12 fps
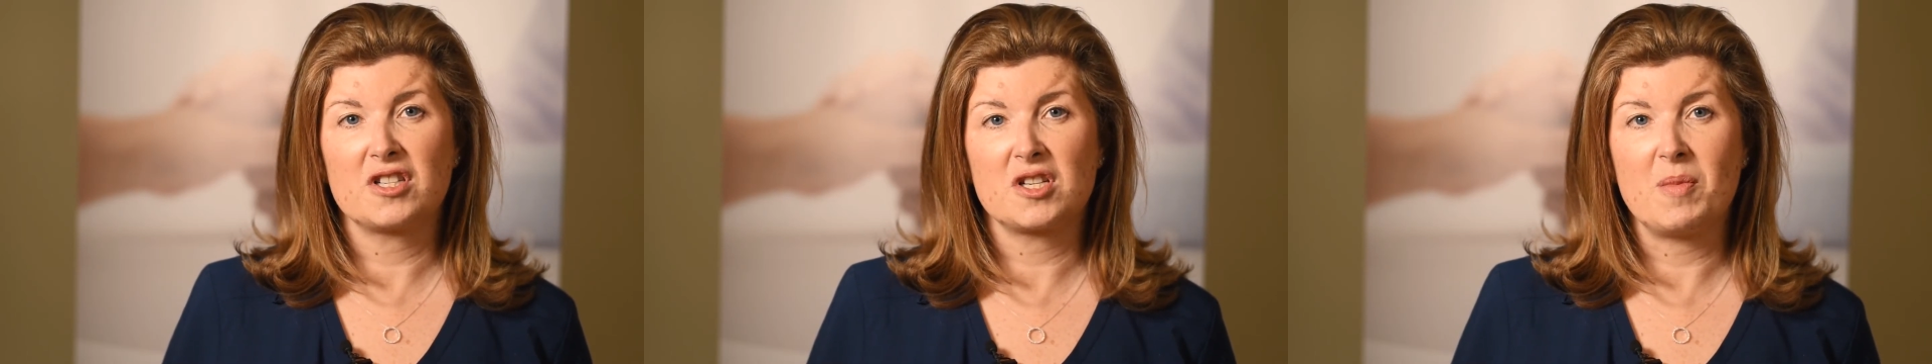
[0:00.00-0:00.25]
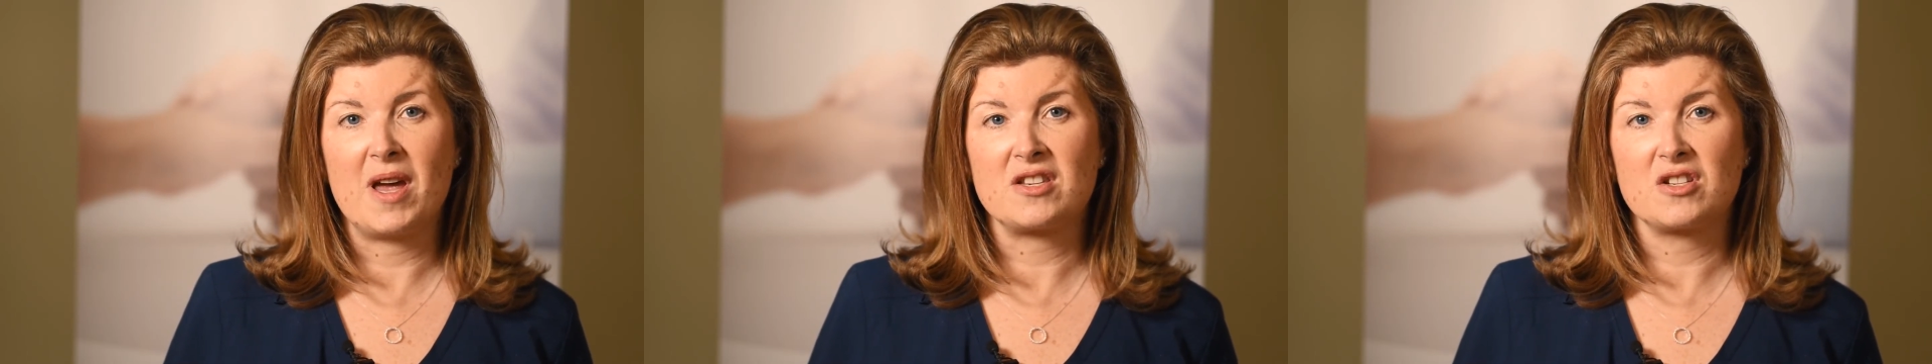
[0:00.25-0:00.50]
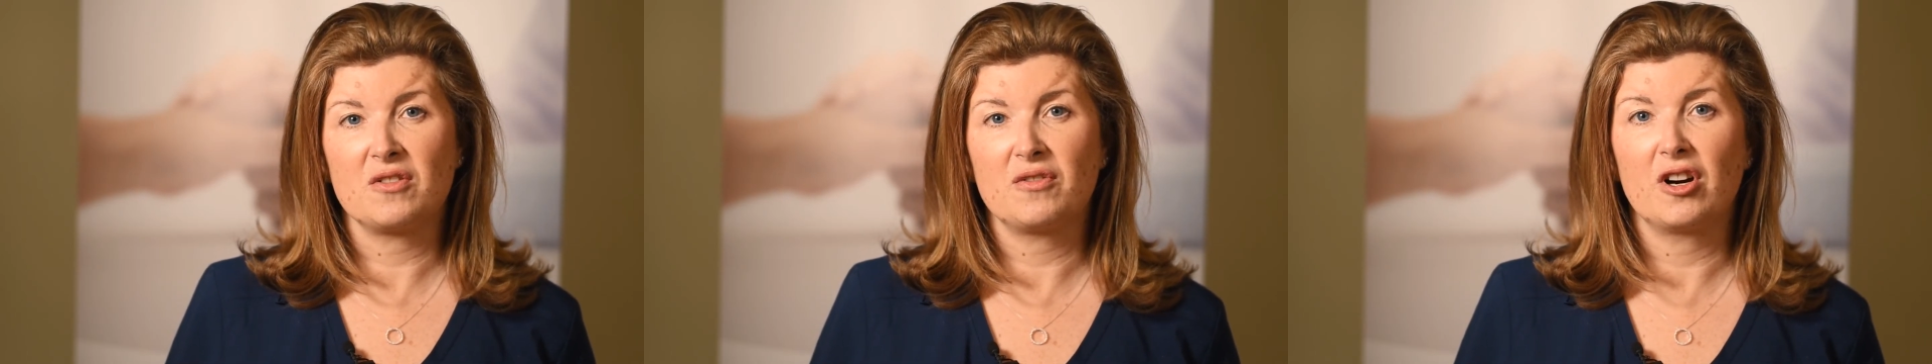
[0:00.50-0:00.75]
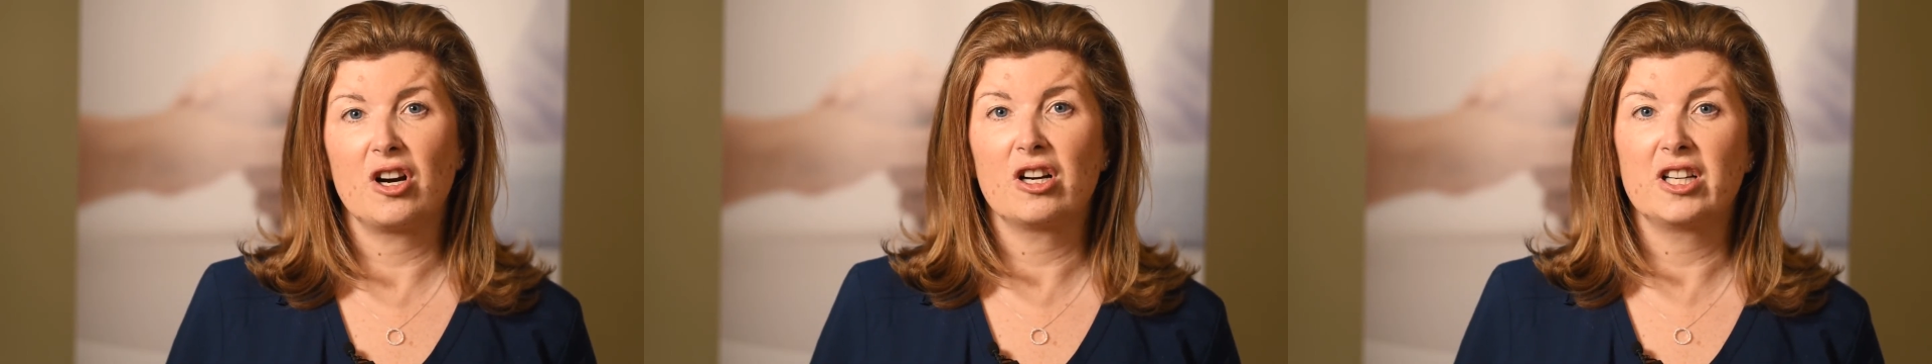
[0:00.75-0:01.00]
trimester
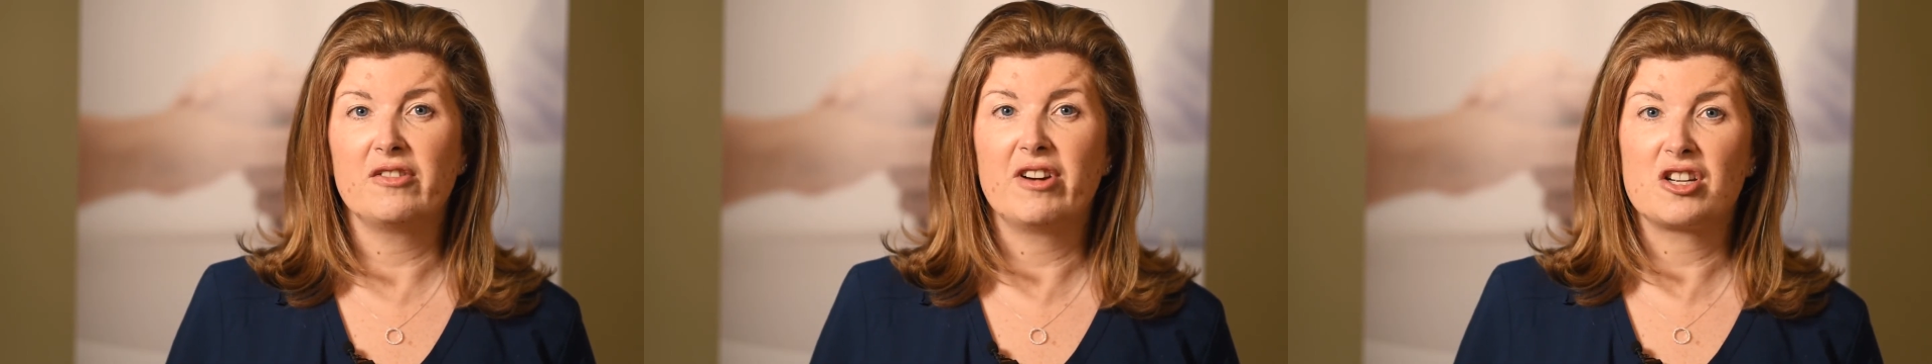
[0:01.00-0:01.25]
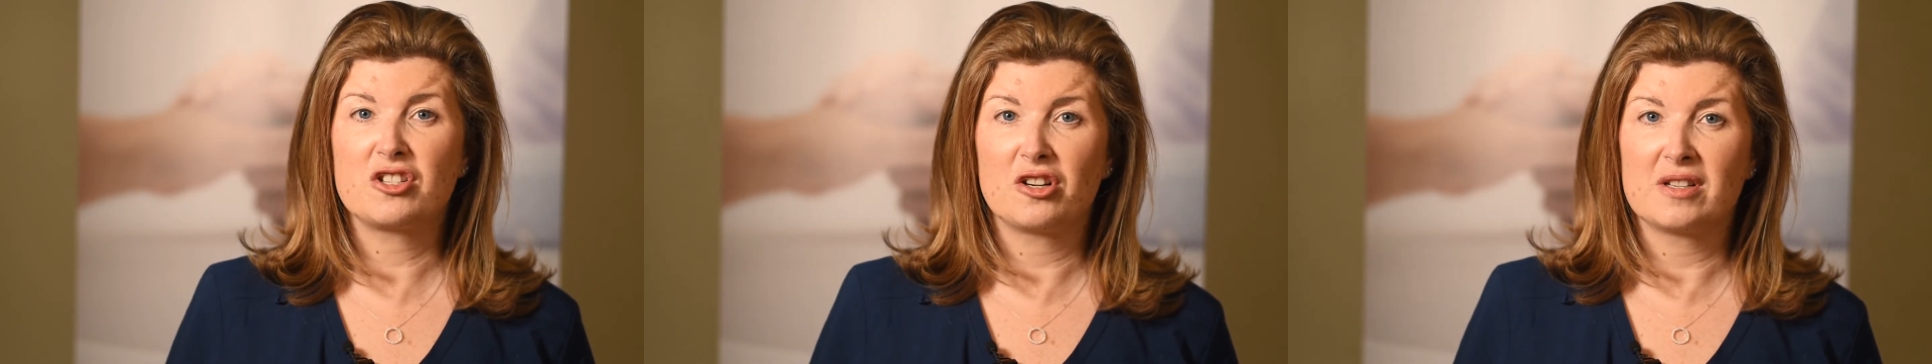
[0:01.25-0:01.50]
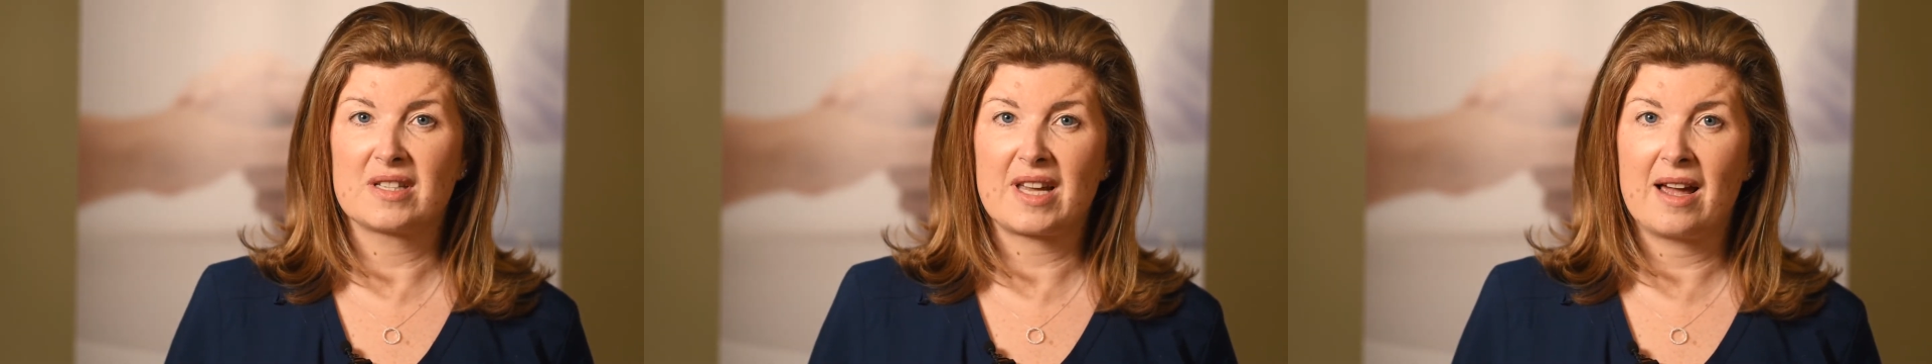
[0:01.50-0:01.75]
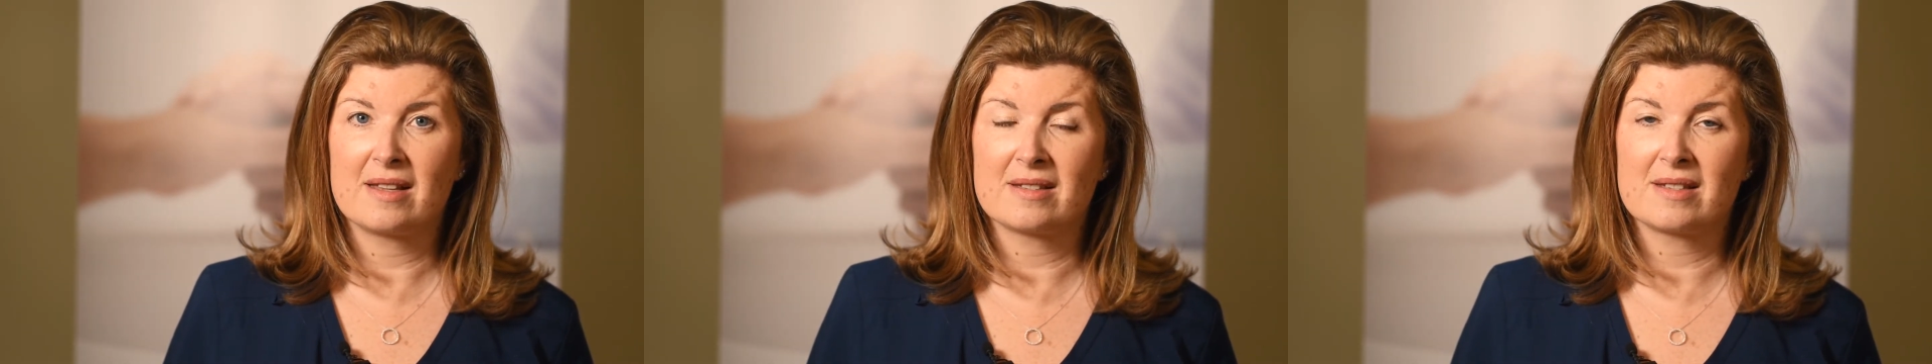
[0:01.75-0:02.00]
for early reassurance
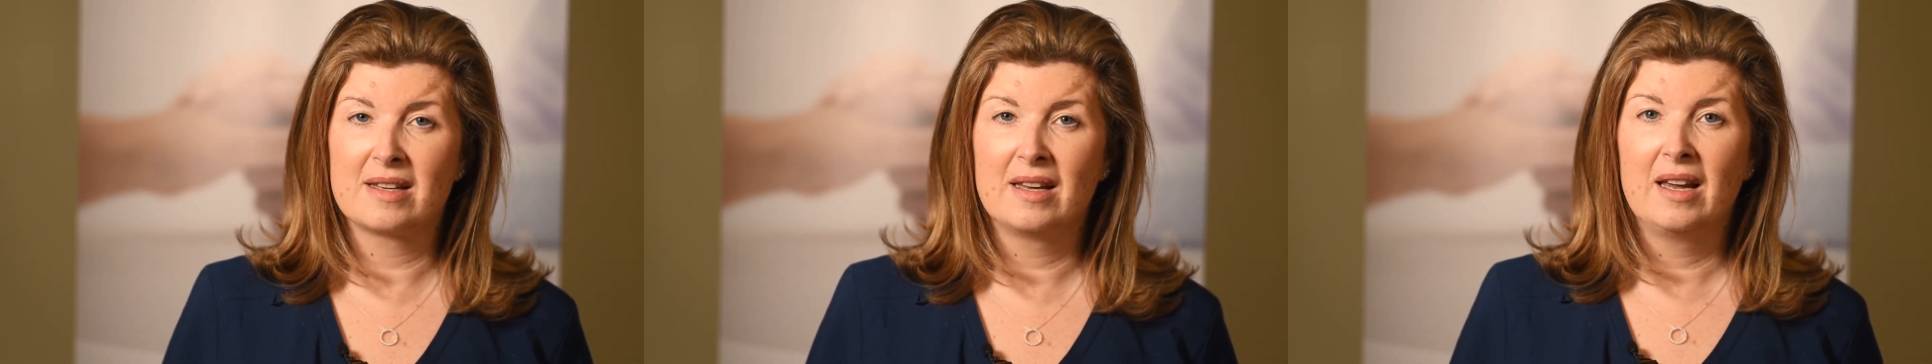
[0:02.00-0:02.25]
scans.